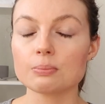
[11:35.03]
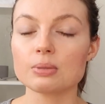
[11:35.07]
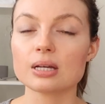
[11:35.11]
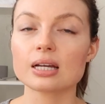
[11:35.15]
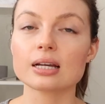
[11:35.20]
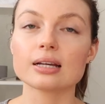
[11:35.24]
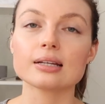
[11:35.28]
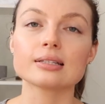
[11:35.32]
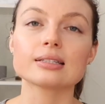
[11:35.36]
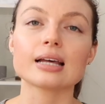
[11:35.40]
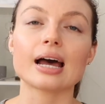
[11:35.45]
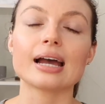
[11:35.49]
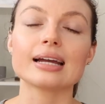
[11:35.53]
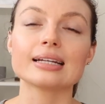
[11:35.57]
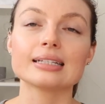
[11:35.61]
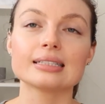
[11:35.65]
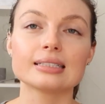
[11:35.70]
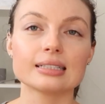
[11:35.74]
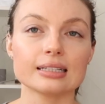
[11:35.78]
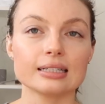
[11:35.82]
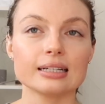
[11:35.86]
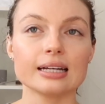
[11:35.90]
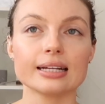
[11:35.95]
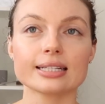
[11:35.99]
because I
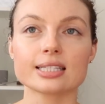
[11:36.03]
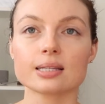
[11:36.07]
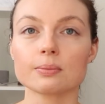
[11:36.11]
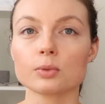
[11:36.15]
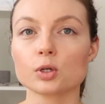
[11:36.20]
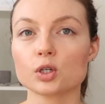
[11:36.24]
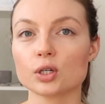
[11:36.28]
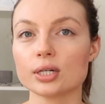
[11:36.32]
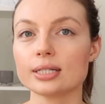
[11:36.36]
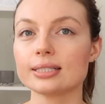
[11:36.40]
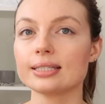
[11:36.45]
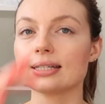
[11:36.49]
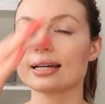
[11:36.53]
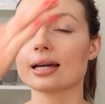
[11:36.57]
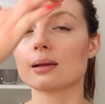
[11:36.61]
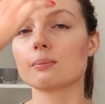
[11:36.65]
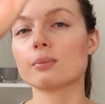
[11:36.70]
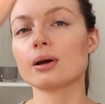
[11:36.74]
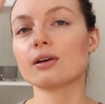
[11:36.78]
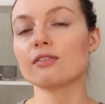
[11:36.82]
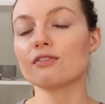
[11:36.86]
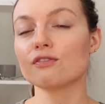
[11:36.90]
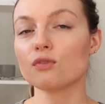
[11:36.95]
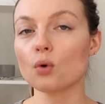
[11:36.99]
did get some creasing in
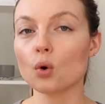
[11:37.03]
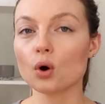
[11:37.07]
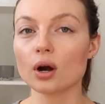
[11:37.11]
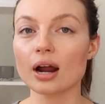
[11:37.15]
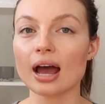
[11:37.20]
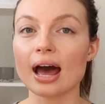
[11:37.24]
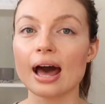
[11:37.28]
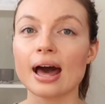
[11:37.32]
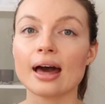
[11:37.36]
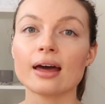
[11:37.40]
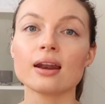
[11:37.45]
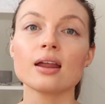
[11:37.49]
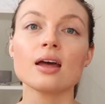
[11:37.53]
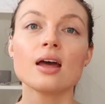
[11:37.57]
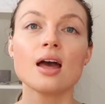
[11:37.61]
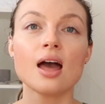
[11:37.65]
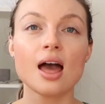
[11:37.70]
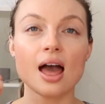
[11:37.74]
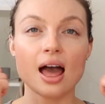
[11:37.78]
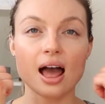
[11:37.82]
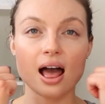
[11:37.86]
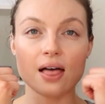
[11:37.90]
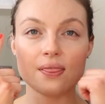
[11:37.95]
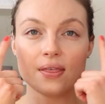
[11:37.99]
my forehead
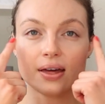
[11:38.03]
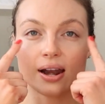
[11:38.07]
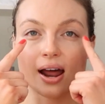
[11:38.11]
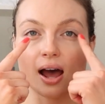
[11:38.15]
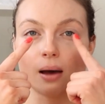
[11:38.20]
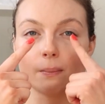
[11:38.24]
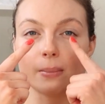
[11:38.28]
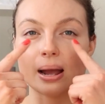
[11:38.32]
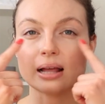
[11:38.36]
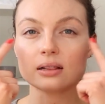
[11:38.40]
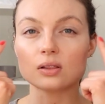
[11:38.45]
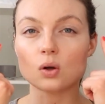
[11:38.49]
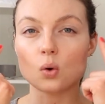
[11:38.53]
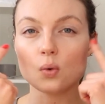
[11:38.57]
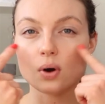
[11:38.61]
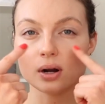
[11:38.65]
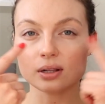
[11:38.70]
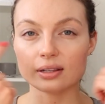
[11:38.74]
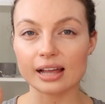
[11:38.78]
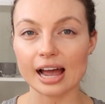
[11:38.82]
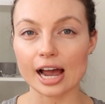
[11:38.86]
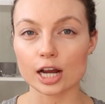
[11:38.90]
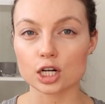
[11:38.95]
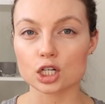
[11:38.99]
and then on my
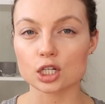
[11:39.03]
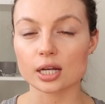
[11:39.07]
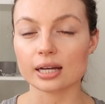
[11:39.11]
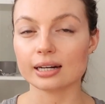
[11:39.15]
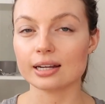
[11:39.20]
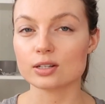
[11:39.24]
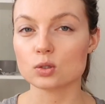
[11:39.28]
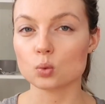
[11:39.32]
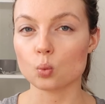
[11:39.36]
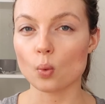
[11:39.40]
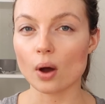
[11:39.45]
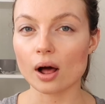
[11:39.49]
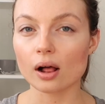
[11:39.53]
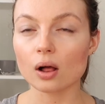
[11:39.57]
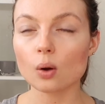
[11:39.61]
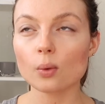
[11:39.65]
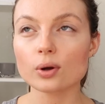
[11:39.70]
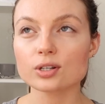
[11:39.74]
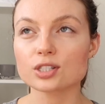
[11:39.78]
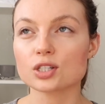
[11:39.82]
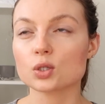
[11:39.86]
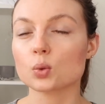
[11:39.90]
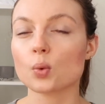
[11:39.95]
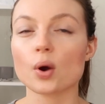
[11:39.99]
lower lash line as well,
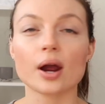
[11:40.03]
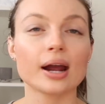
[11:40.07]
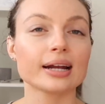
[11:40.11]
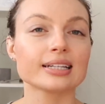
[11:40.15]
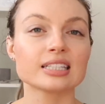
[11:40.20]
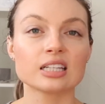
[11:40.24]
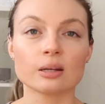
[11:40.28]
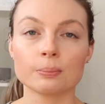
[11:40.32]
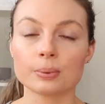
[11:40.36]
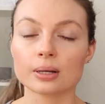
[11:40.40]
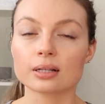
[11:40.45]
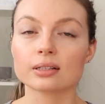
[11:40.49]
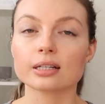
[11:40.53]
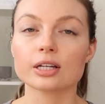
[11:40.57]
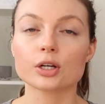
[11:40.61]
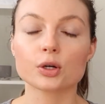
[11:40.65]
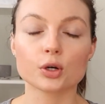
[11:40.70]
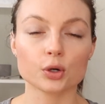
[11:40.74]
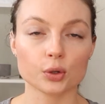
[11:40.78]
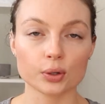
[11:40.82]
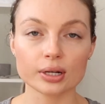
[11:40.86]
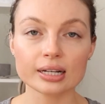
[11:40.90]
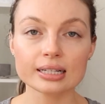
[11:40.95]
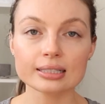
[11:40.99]
which is where I typically
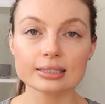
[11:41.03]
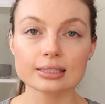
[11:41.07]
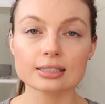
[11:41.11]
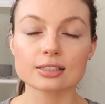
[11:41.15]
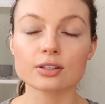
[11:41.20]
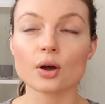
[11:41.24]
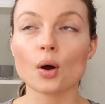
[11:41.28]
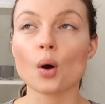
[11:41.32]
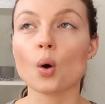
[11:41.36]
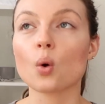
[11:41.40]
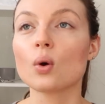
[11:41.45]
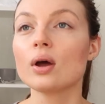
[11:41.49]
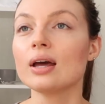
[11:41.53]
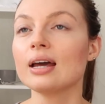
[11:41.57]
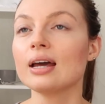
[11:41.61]
crease. So